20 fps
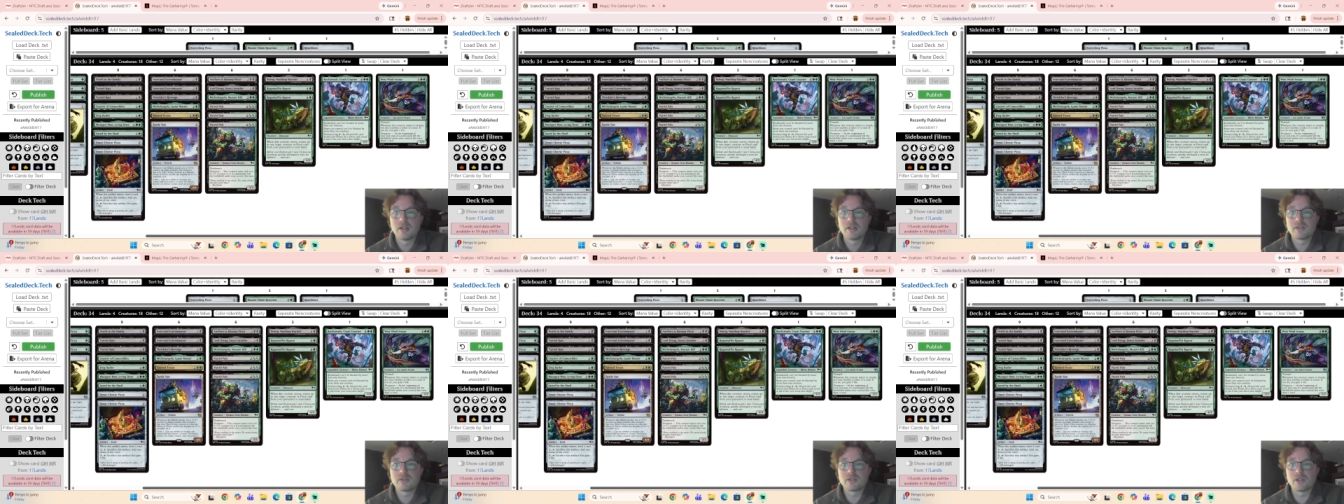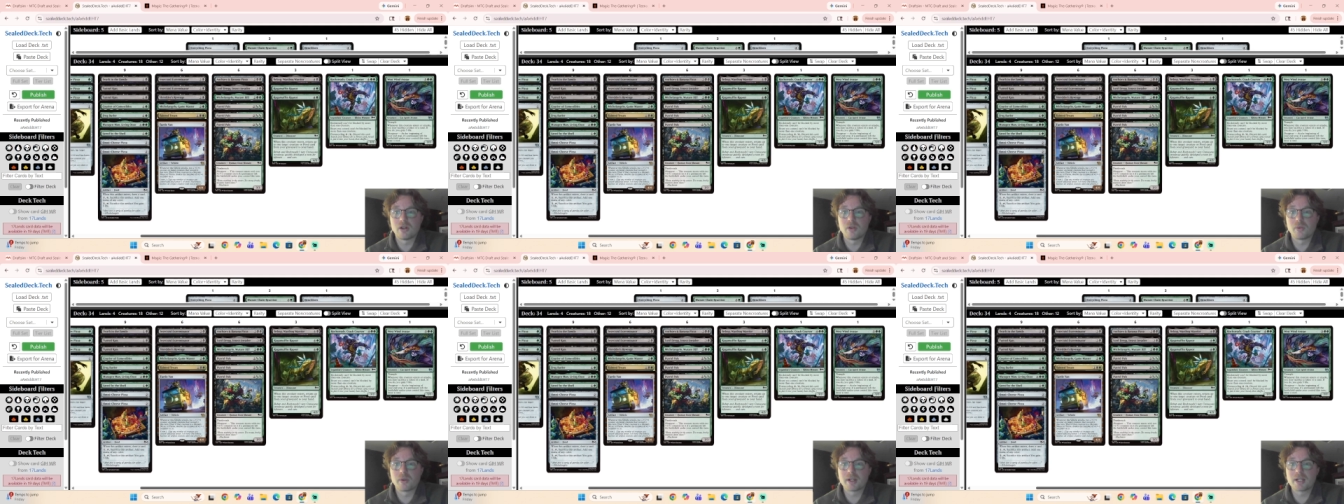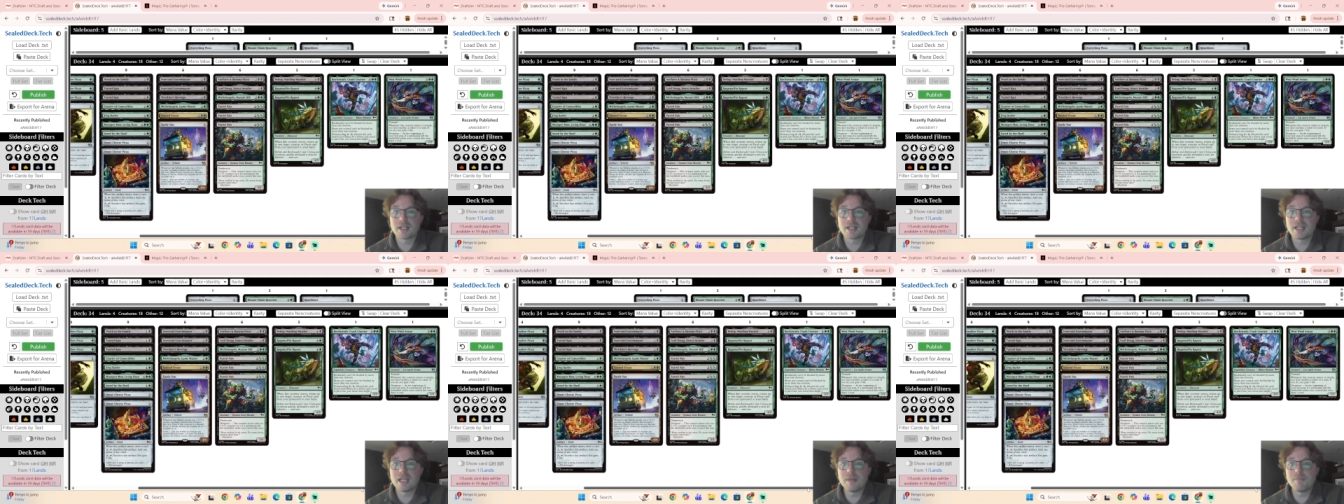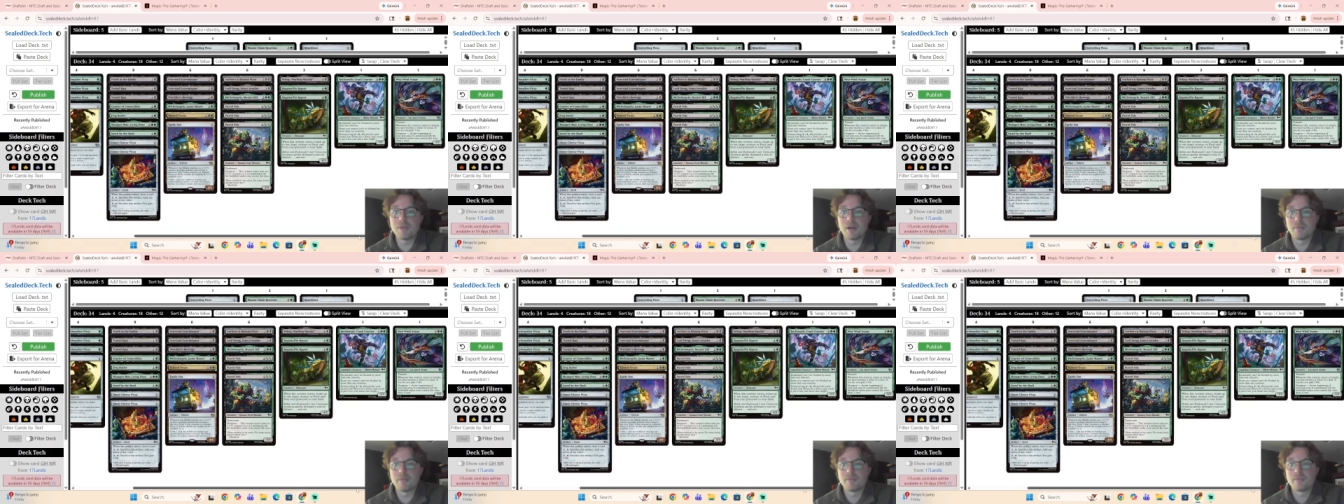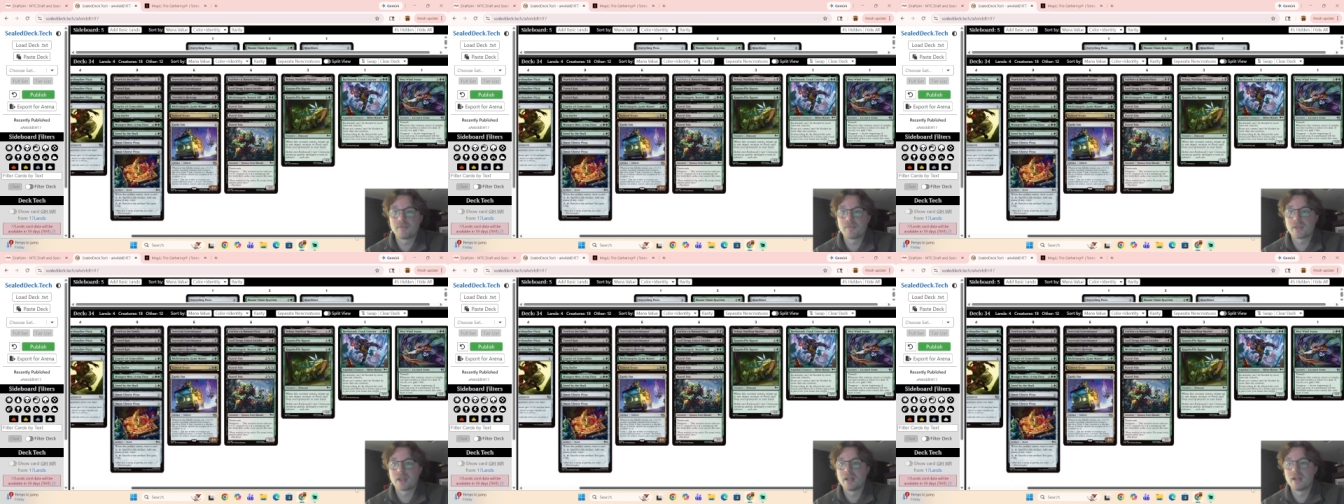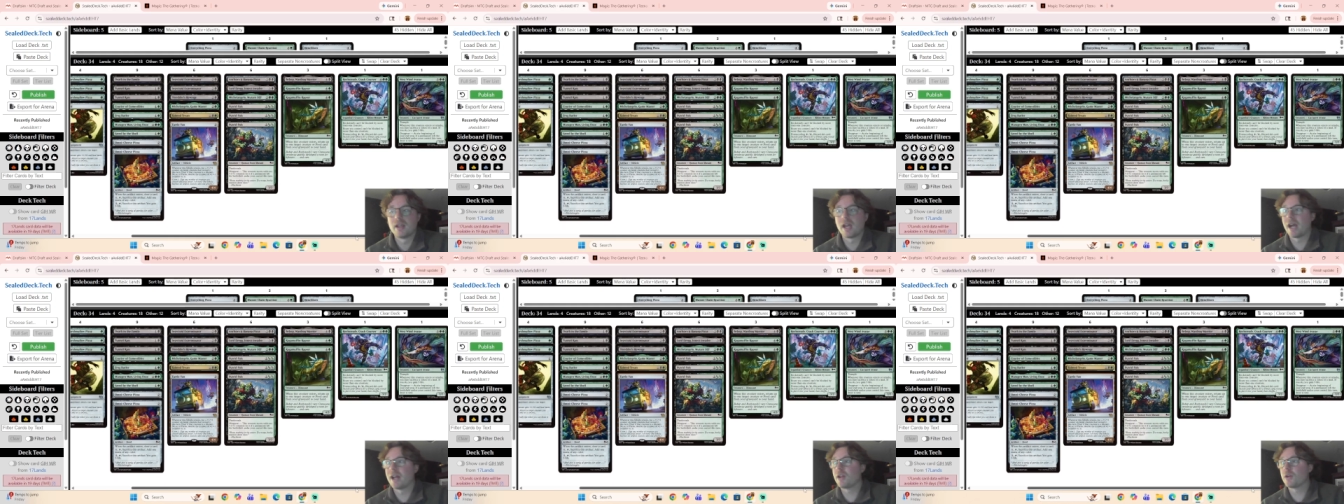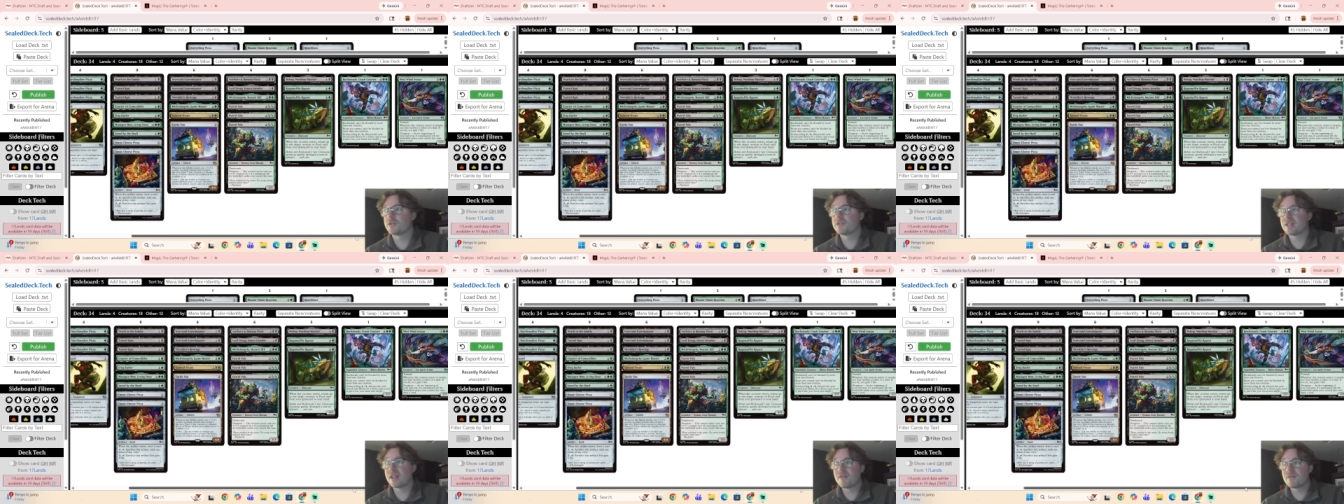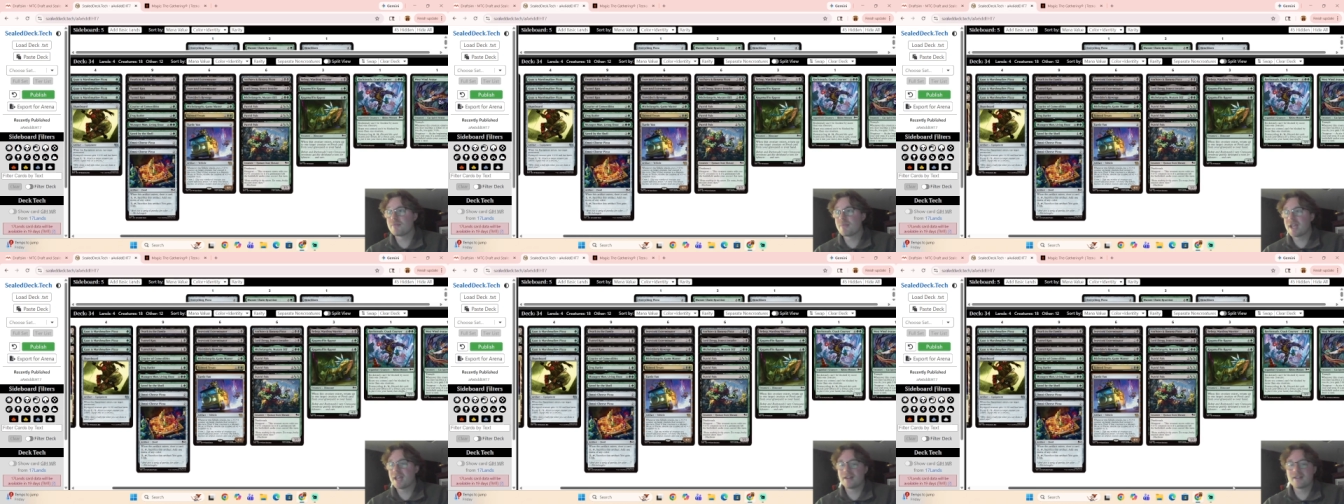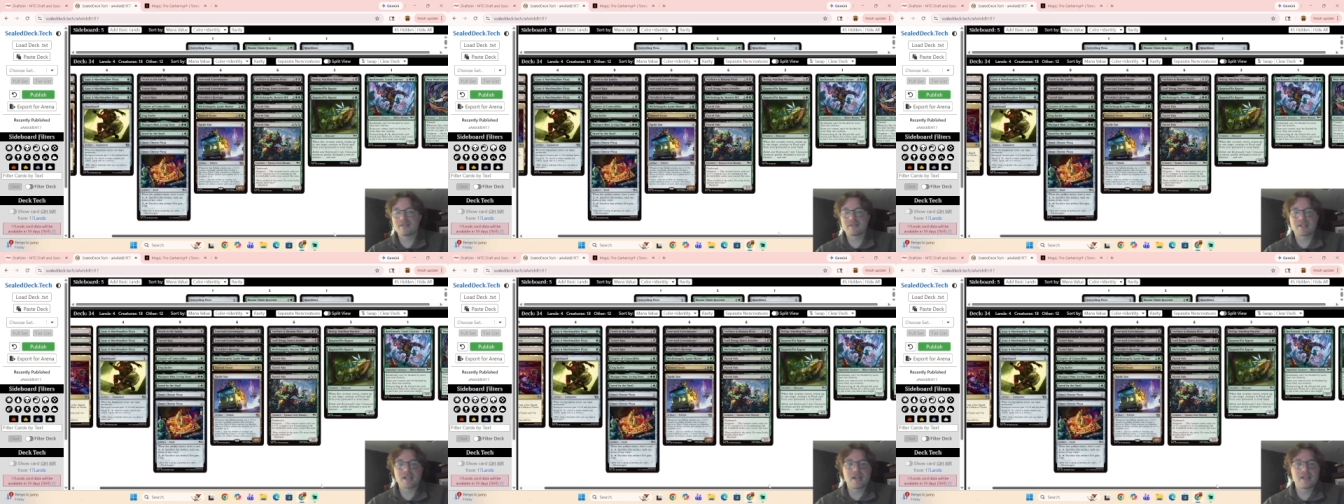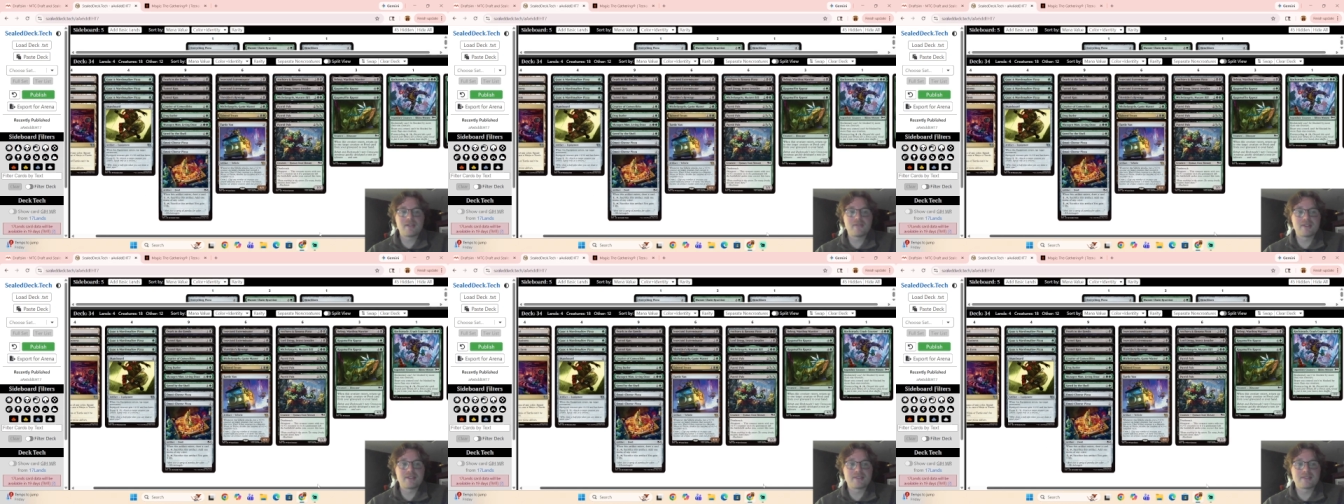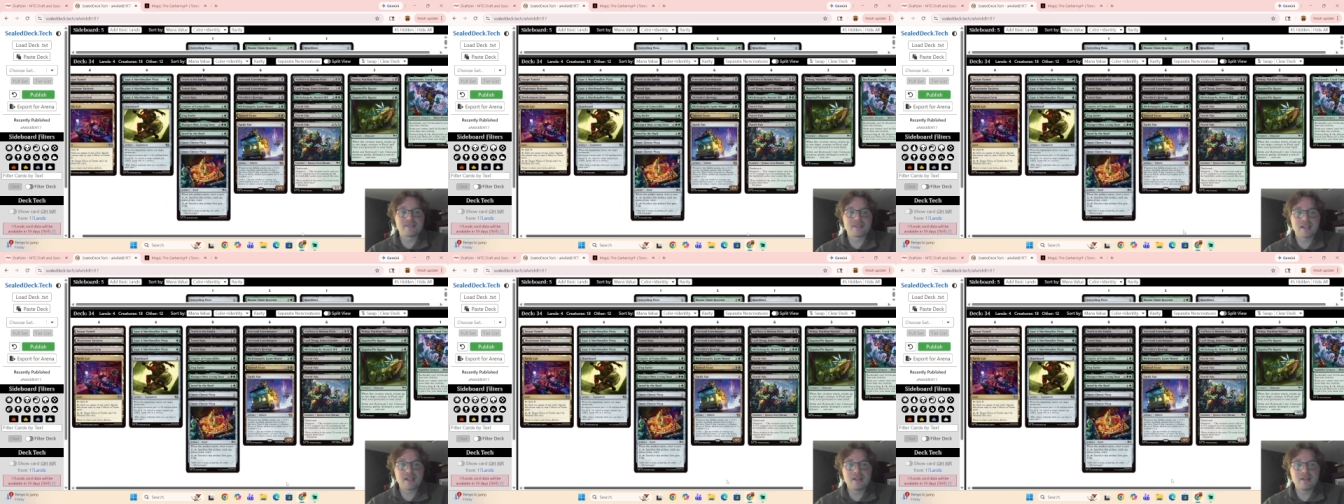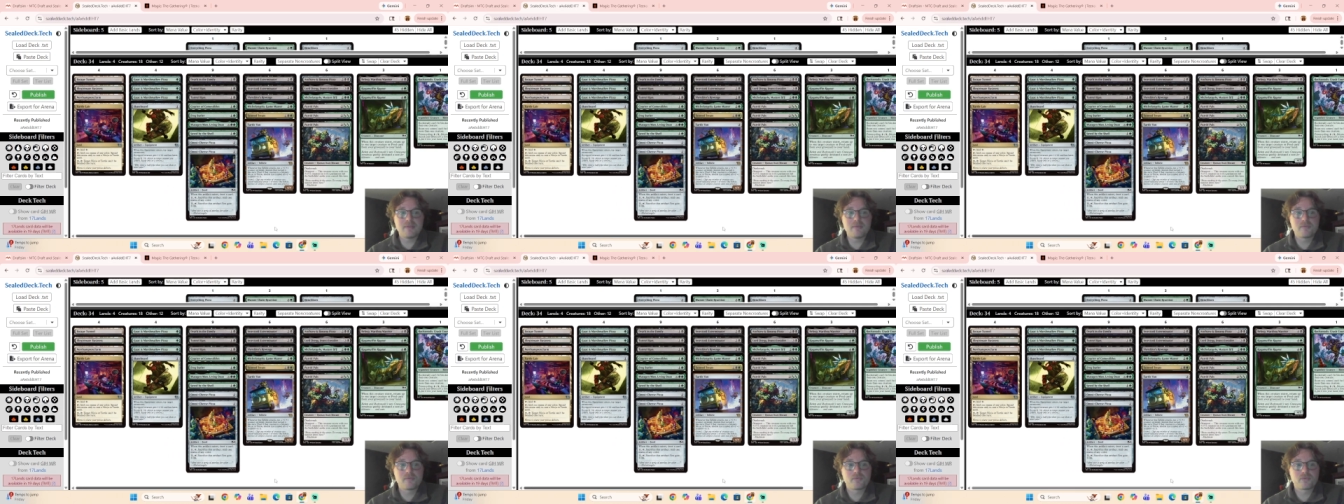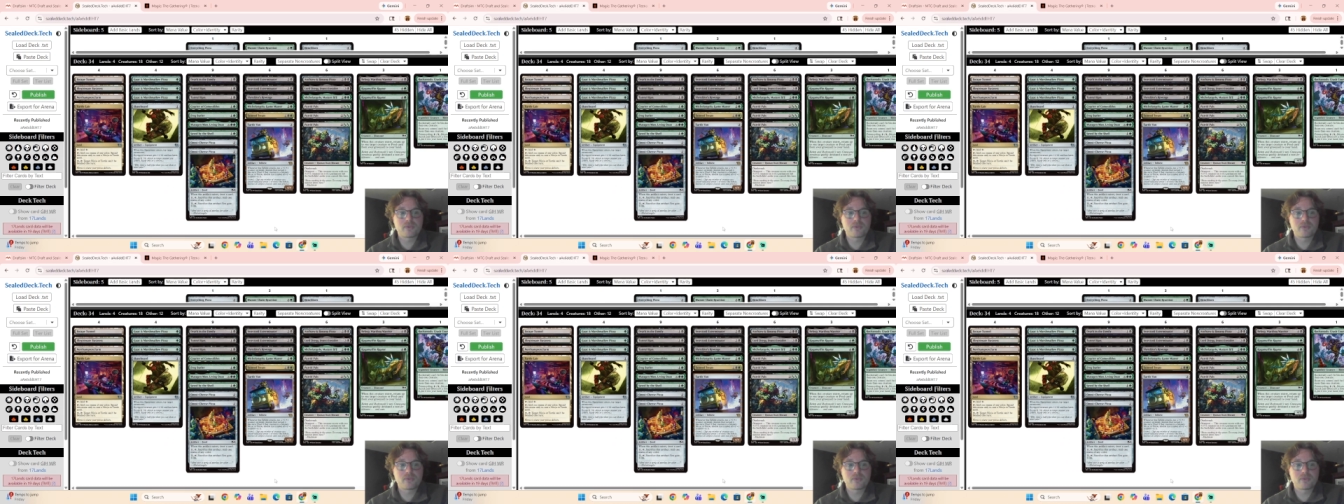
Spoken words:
So we're going to keep them. I know 7 mana is kind of insane,